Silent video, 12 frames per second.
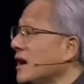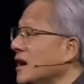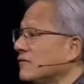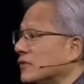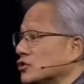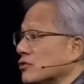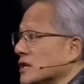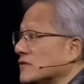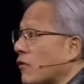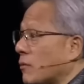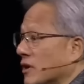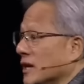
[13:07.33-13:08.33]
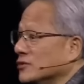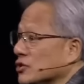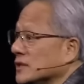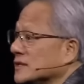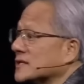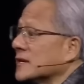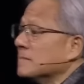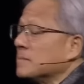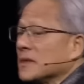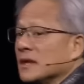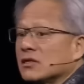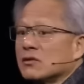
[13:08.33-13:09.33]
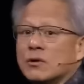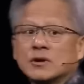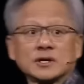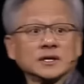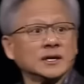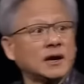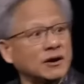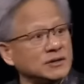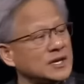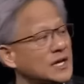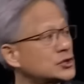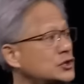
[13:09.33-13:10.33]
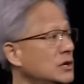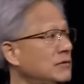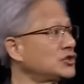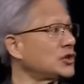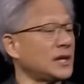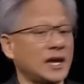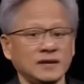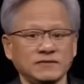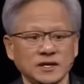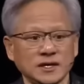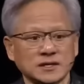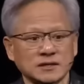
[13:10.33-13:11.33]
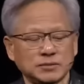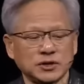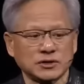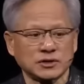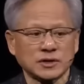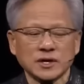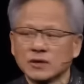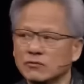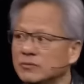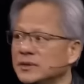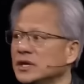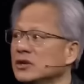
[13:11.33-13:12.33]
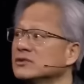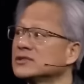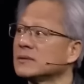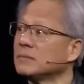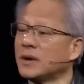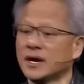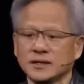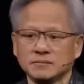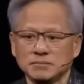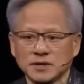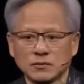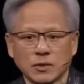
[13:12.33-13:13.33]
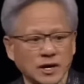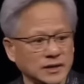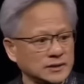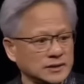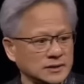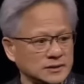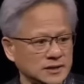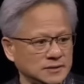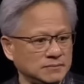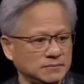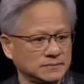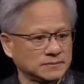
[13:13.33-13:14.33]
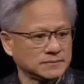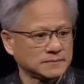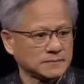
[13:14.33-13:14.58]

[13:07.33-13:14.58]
is designed for transformer engines. Thor, our next generation AV computer, will be used by BYD.